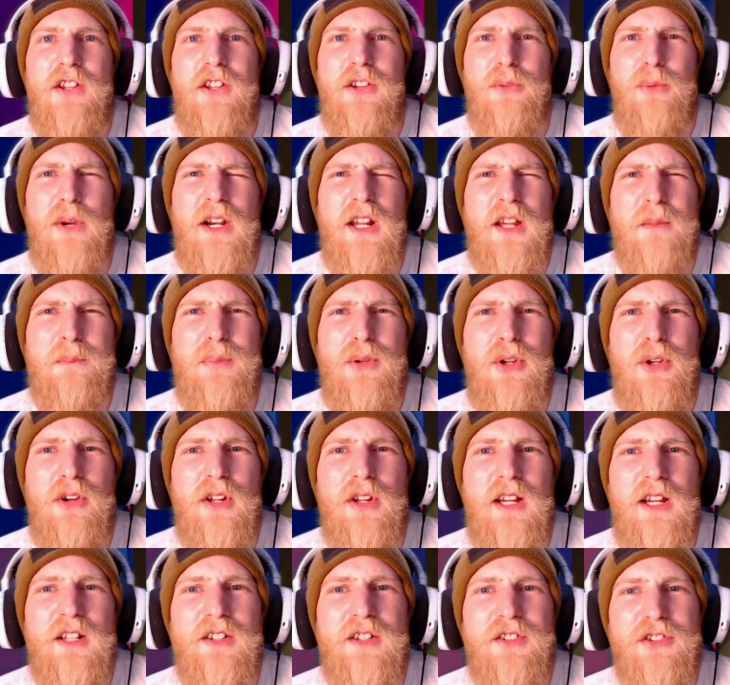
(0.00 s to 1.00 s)
This is where the
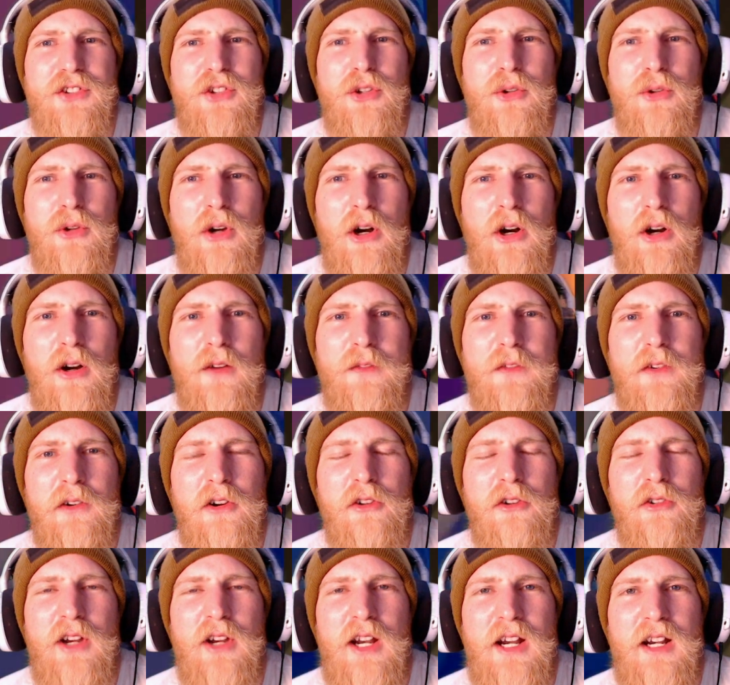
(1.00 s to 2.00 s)
computer gets too hot
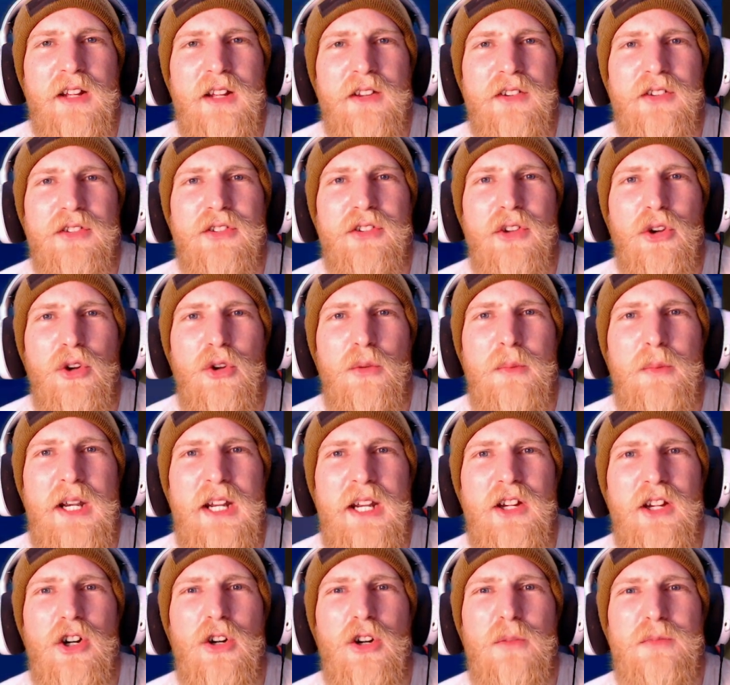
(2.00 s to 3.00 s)
from creating so
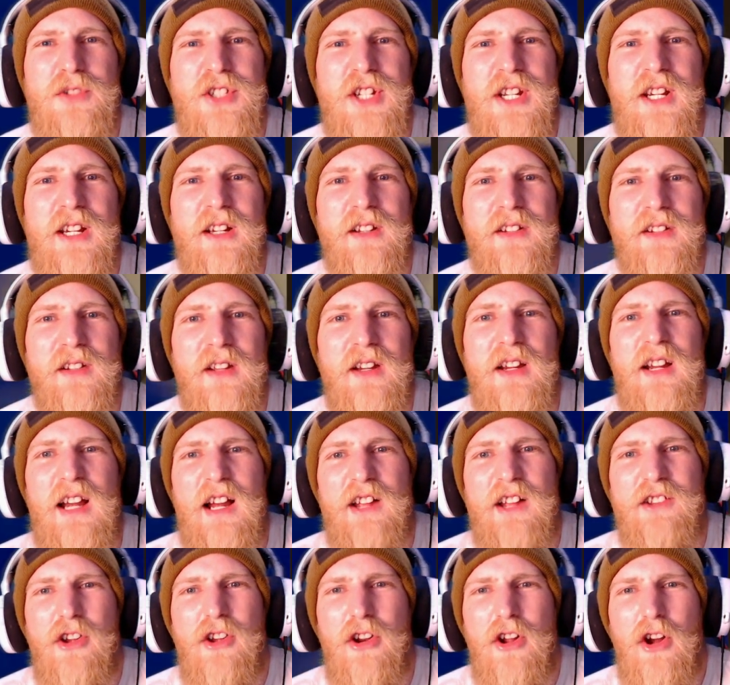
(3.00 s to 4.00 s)
many objects,
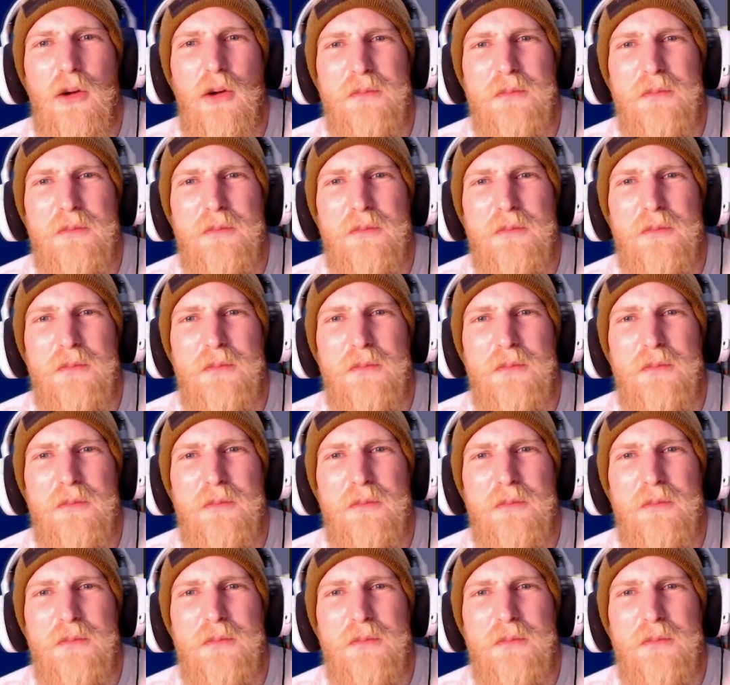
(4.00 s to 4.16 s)
and so the